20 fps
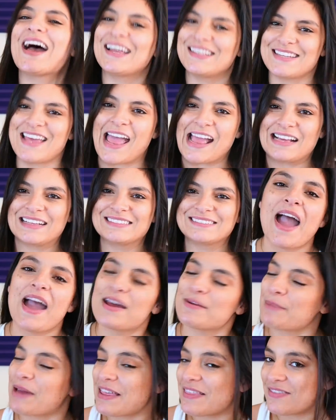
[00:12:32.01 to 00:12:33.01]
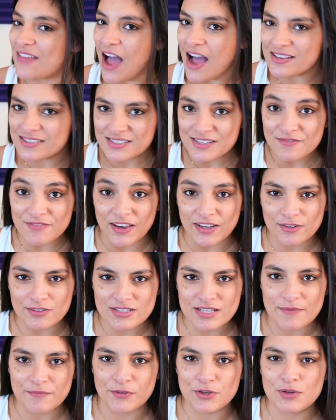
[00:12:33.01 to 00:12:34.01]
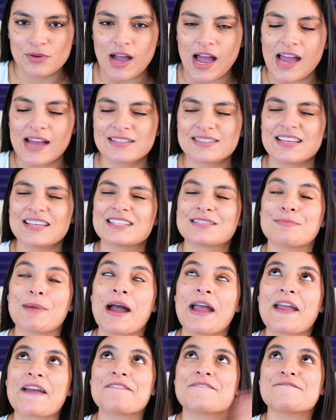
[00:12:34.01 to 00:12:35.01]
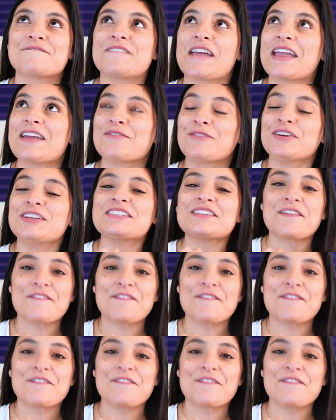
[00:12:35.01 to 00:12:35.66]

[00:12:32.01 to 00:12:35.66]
A day. And my last and final tip for you guys is my favorite,